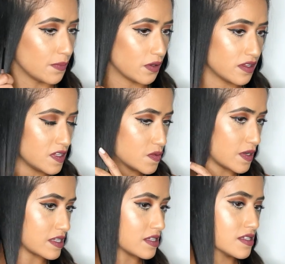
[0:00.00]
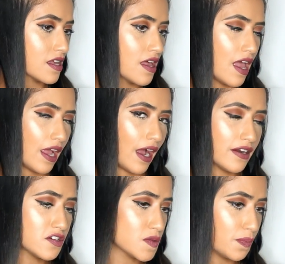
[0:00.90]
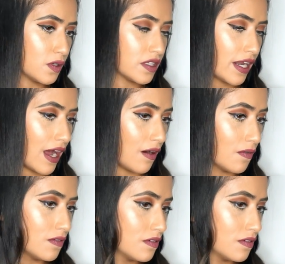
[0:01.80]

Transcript: both of these pieces, kind of just pull it out.